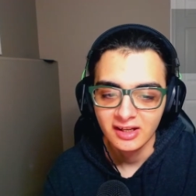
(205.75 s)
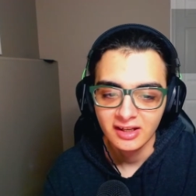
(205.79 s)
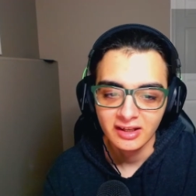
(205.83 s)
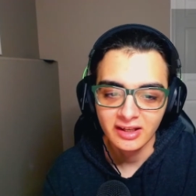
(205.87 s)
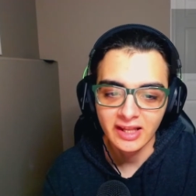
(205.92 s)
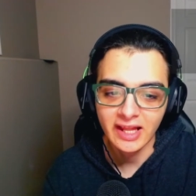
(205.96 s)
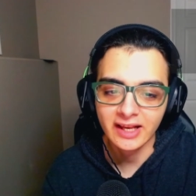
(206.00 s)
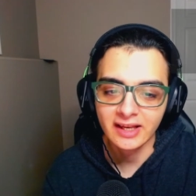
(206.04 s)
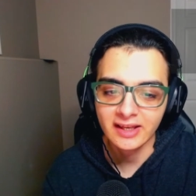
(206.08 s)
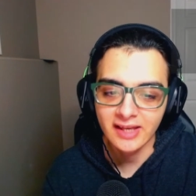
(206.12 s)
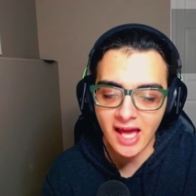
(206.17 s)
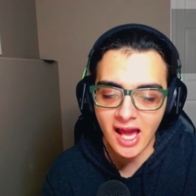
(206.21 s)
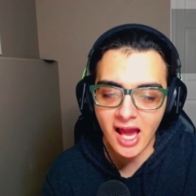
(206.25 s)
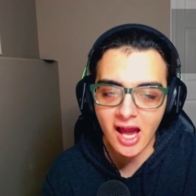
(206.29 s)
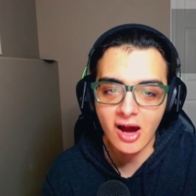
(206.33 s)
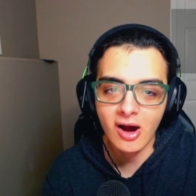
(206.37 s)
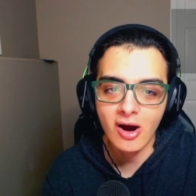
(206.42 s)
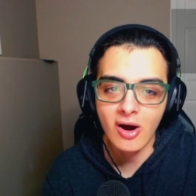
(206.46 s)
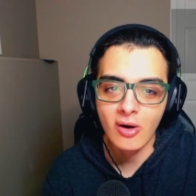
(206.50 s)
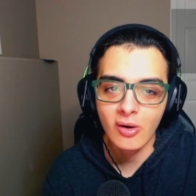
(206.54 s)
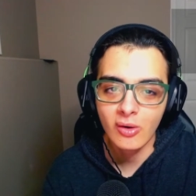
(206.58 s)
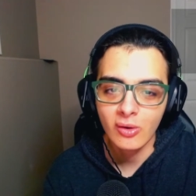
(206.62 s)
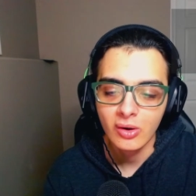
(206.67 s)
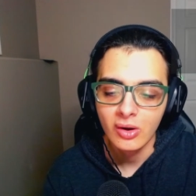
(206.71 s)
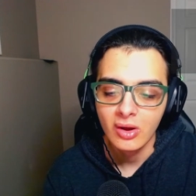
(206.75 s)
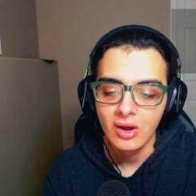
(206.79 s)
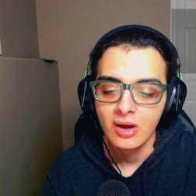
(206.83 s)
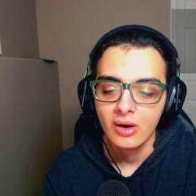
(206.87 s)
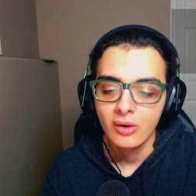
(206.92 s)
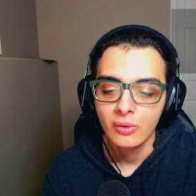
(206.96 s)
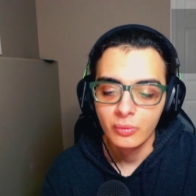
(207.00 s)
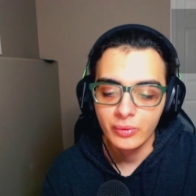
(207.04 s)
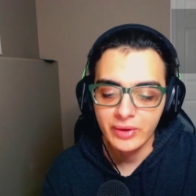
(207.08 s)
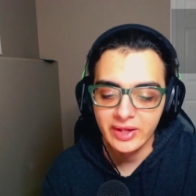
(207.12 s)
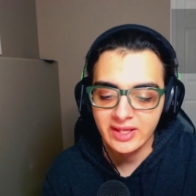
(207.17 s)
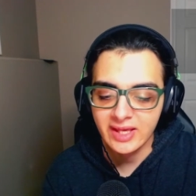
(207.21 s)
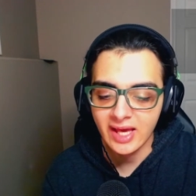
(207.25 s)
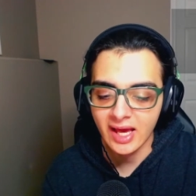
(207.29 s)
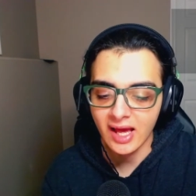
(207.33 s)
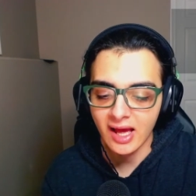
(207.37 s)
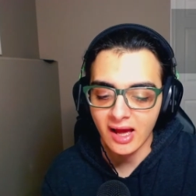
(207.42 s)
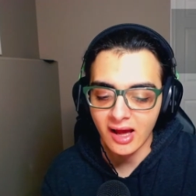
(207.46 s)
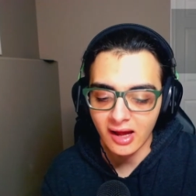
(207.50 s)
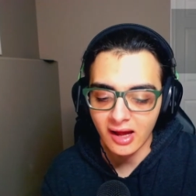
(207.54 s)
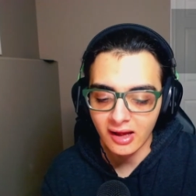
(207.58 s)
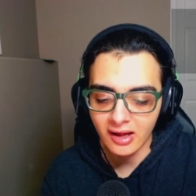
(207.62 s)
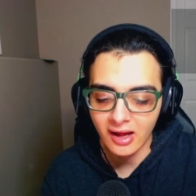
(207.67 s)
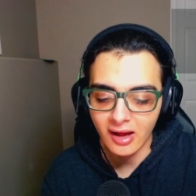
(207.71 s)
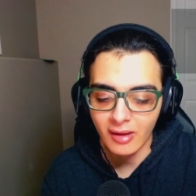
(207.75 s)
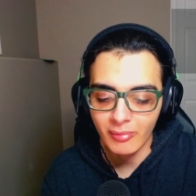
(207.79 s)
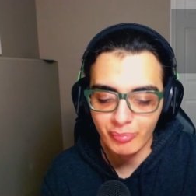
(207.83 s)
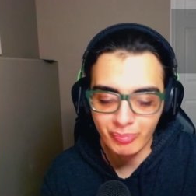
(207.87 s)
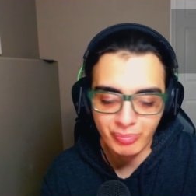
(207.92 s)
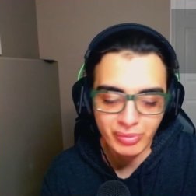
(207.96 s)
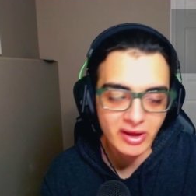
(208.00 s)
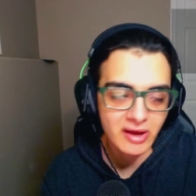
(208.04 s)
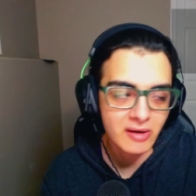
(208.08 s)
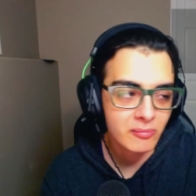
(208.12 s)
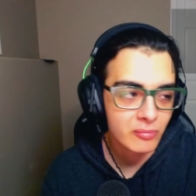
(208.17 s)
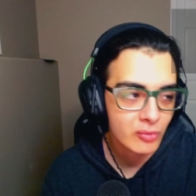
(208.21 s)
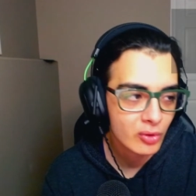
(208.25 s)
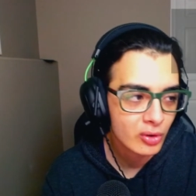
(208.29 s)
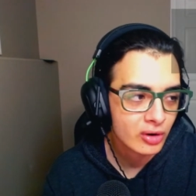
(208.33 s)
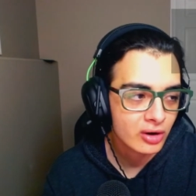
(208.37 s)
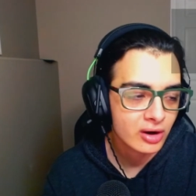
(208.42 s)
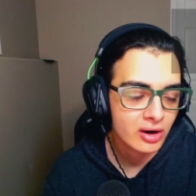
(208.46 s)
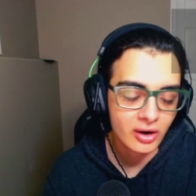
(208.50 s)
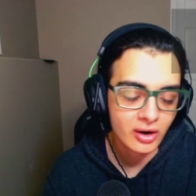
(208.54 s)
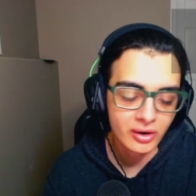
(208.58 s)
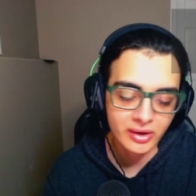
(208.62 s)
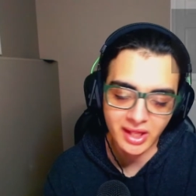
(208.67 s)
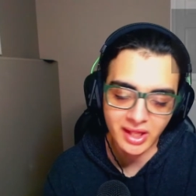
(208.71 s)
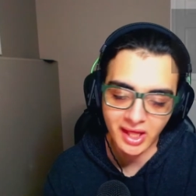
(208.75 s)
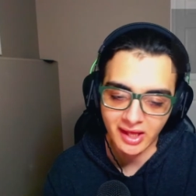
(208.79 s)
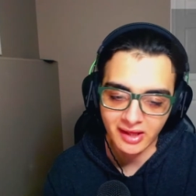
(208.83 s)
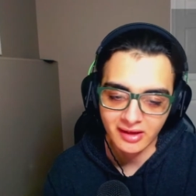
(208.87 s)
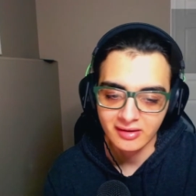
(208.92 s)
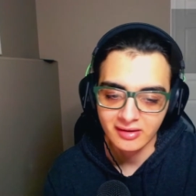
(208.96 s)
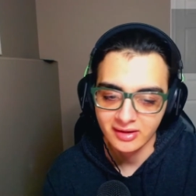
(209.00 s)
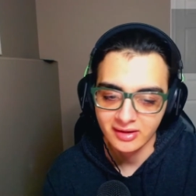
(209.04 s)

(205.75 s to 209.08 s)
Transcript: Like, now we get... a bit more. Okay,